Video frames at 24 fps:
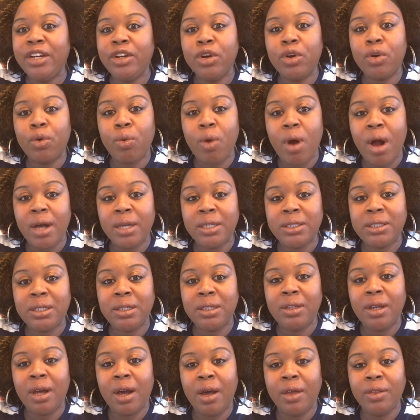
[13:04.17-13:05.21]
it across to
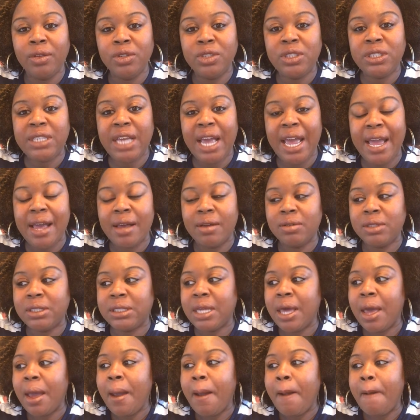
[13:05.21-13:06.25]
the other sounds.
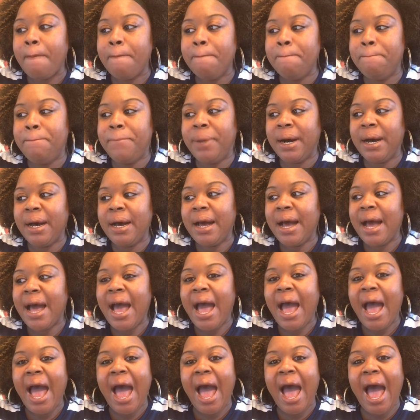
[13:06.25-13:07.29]
B,
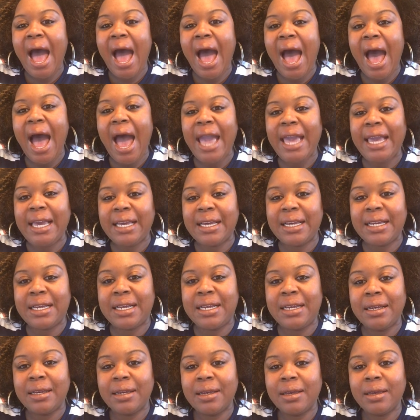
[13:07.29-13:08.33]

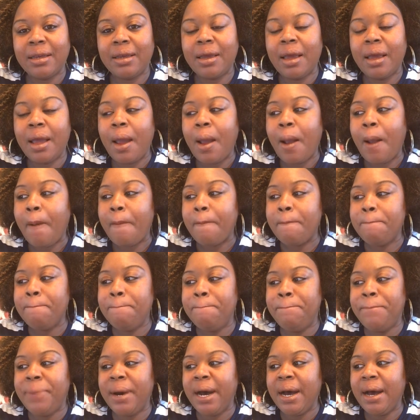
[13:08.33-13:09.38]
Ike,
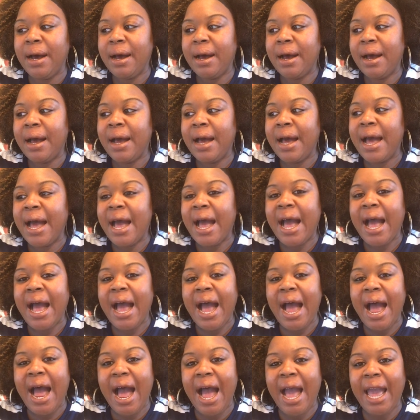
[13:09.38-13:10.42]
B,
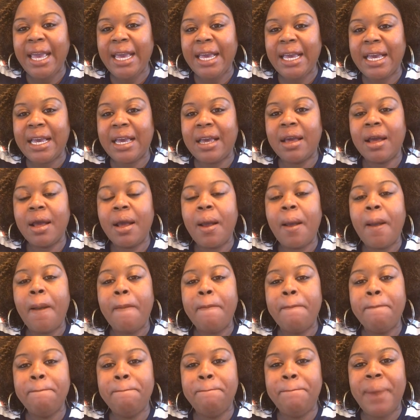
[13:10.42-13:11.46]
Ike,
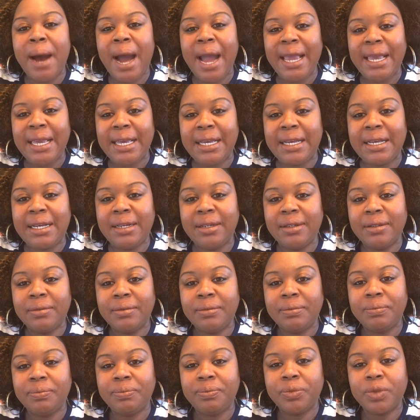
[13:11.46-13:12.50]
bike.
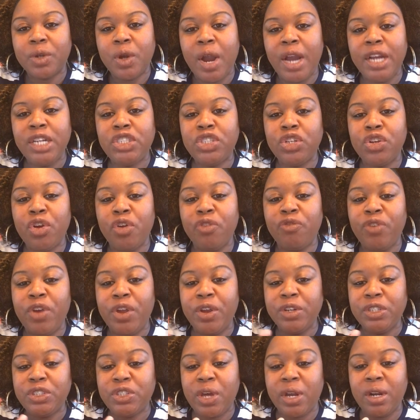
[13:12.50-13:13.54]
All right, so your
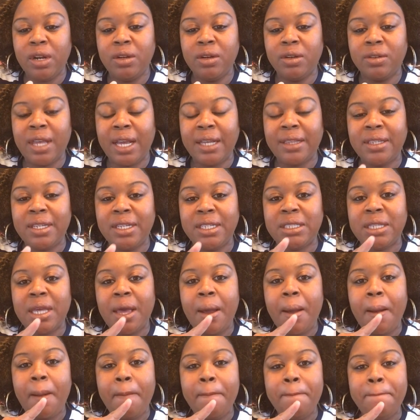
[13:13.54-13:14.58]
finger is going to look like this.
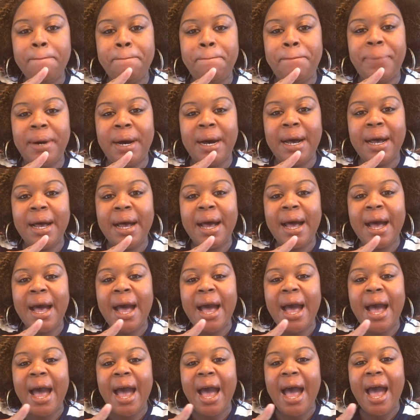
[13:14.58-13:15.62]
B,
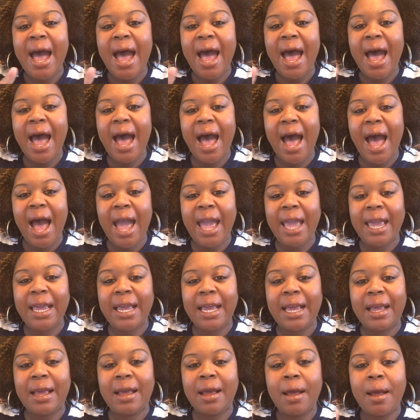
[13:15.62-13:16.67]

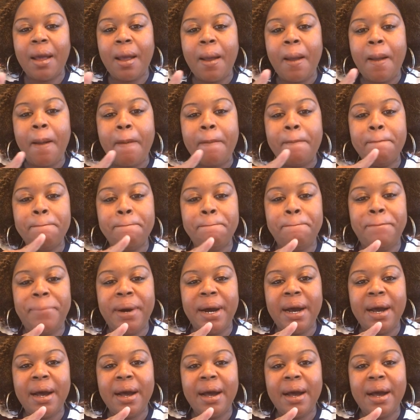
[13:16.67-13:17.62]
Ike, B,